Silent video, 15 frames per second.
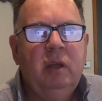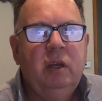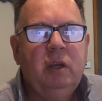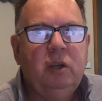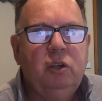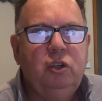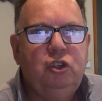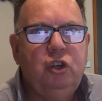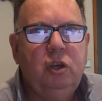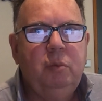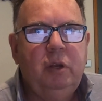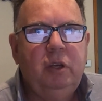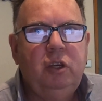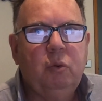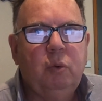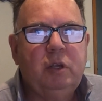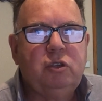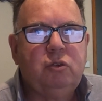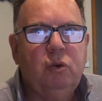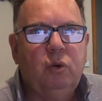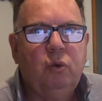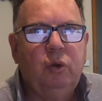consume it in your
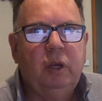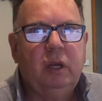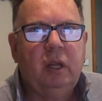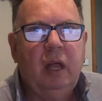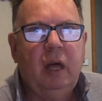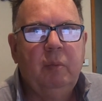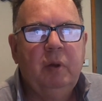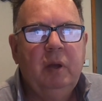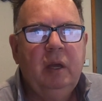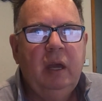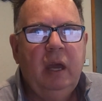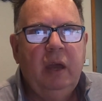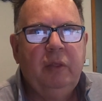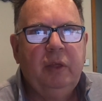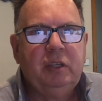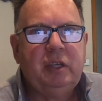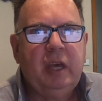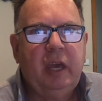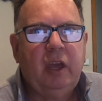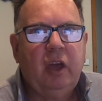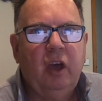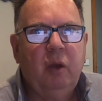restaurant or your club, and then take
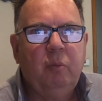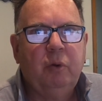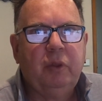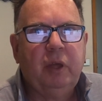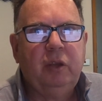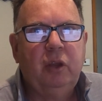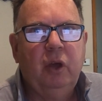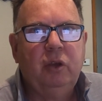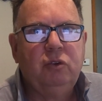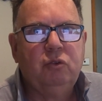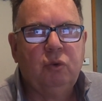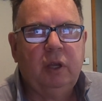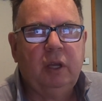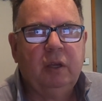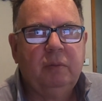home what they don't drink.